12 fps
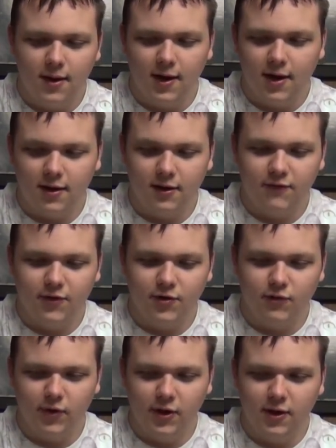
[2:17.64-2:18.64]
And if you're
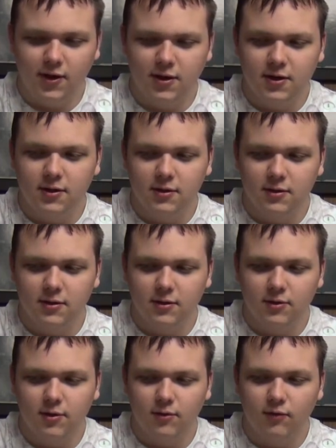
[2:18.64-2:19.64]
really
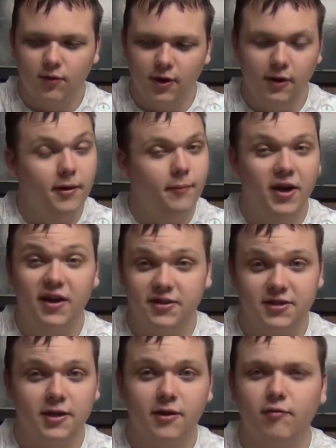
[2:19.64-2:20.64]

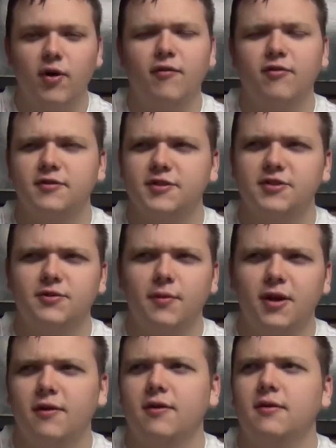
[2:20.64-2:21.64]
amazing at references, you
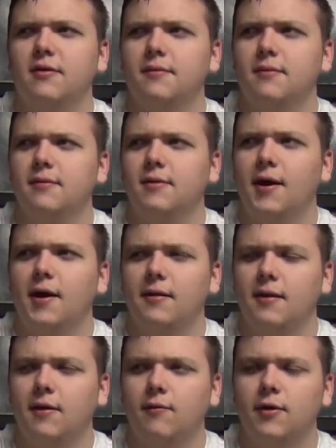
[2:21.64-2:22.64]
might have gotten
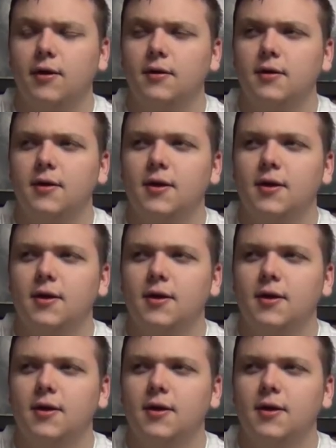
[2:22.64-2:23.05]
that one.